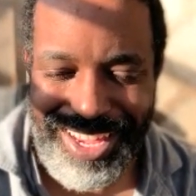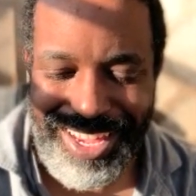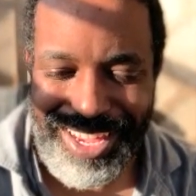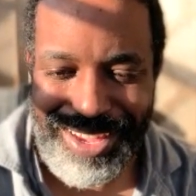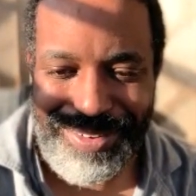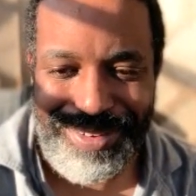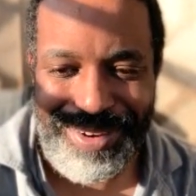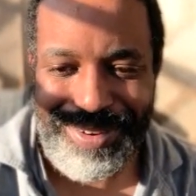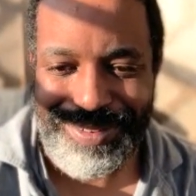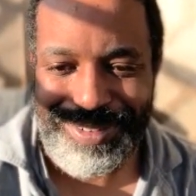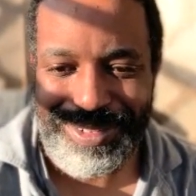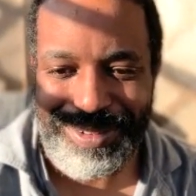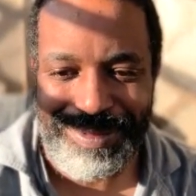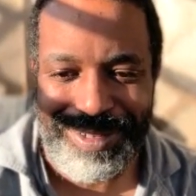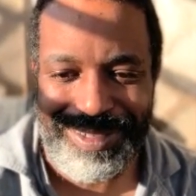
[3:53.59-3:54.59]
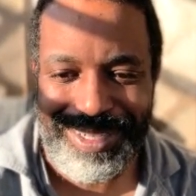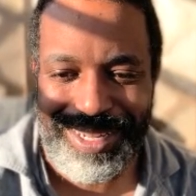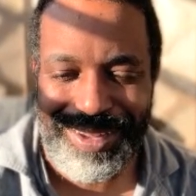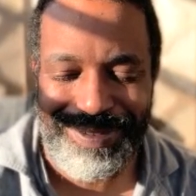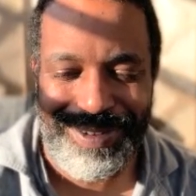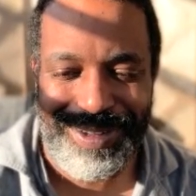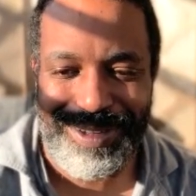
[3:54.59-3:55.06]
Even if someone's
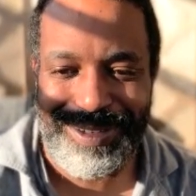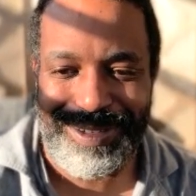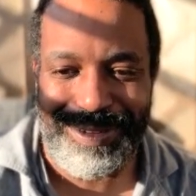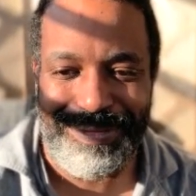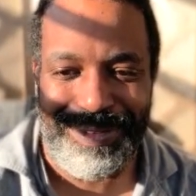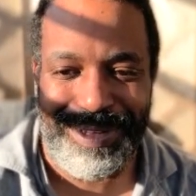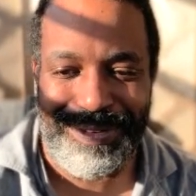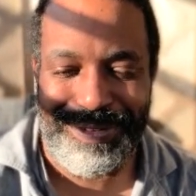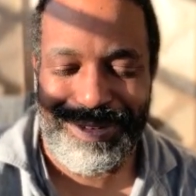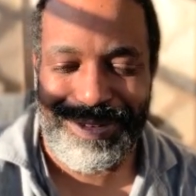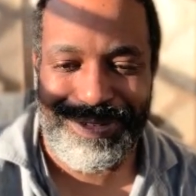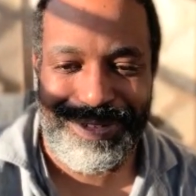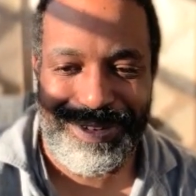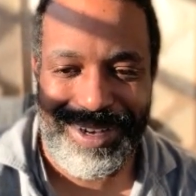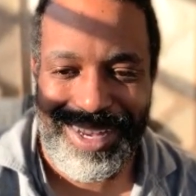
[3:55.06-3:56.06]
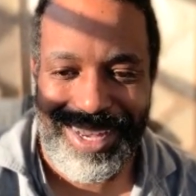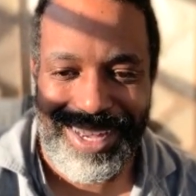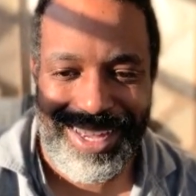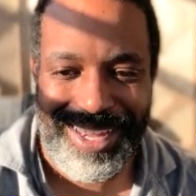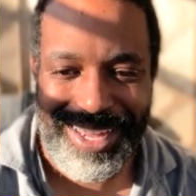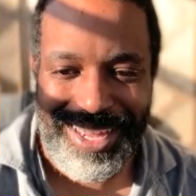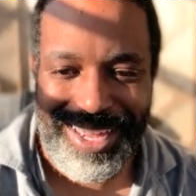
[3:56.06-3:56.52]
giving you something for free,
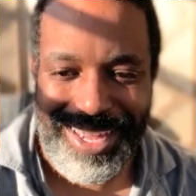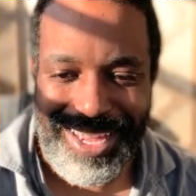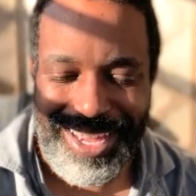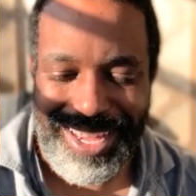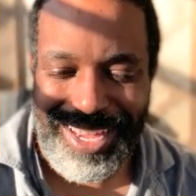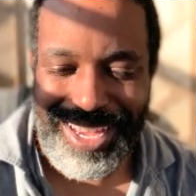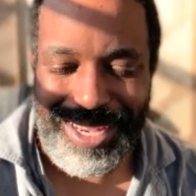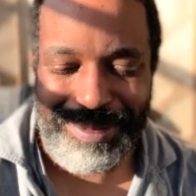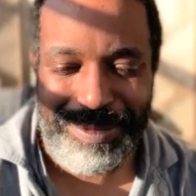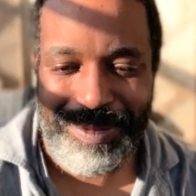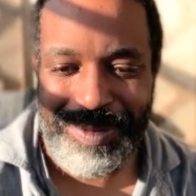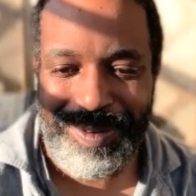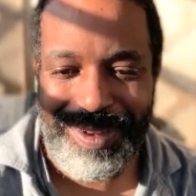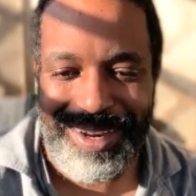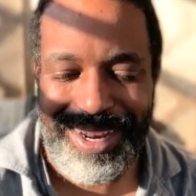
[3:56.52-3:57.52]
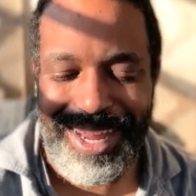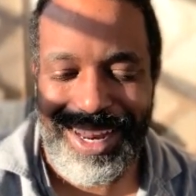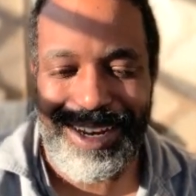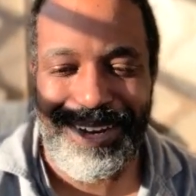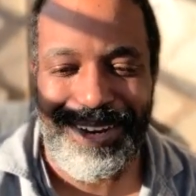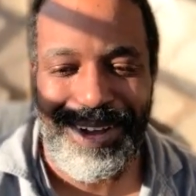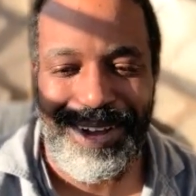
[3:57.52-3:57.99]
it can be win. And
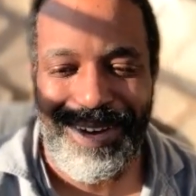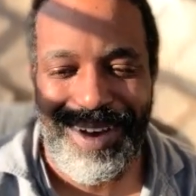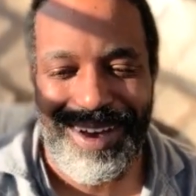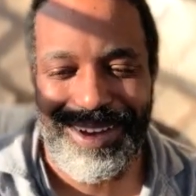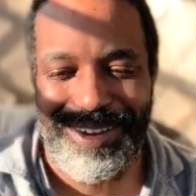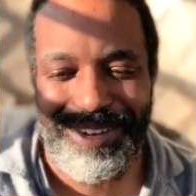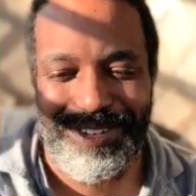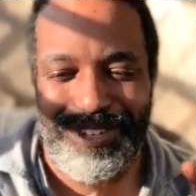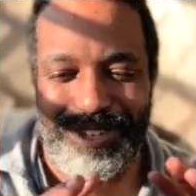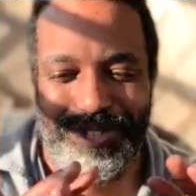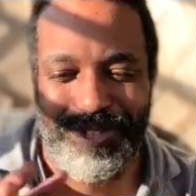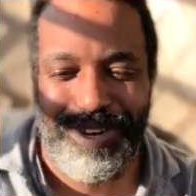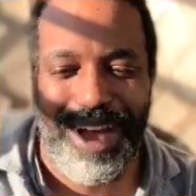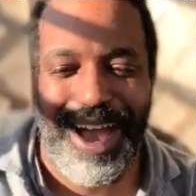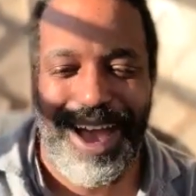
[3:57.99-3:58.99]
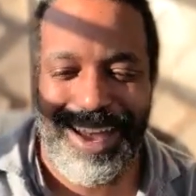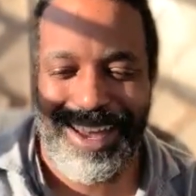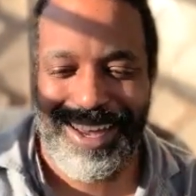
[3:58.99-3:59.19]
you don't try.